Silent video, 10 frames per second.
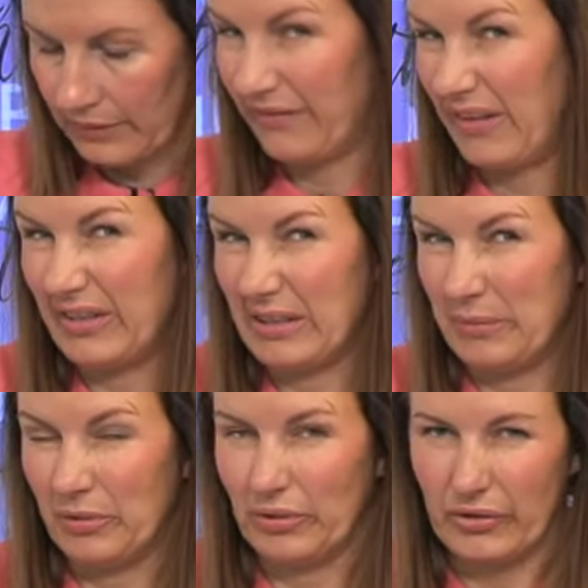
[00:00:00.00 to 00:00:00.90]
Very
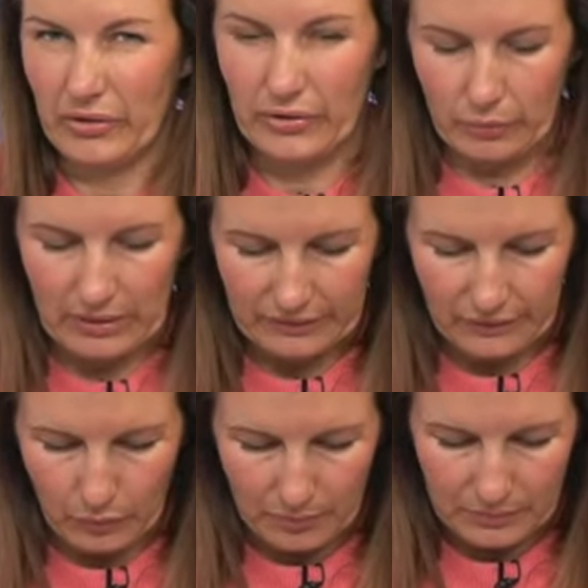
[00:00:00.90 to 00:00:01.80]
similar as well if
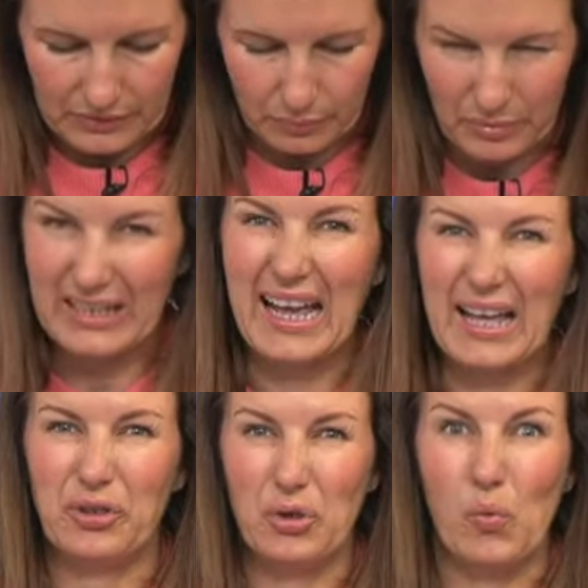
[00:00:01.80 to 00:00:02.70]
you want me to, but I
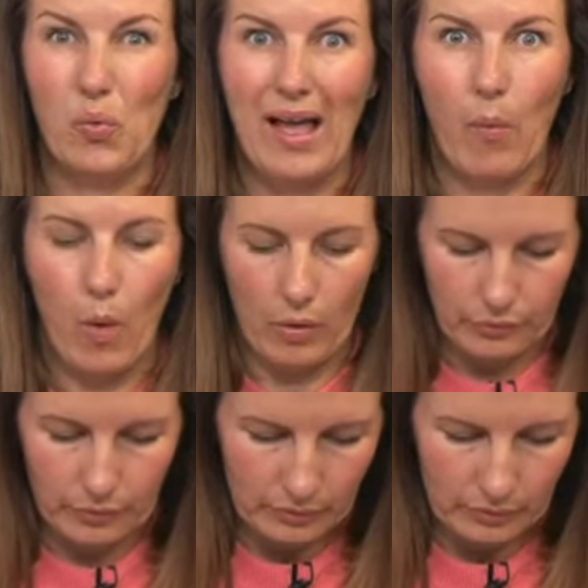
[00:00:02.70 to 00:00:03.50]
can't do that one.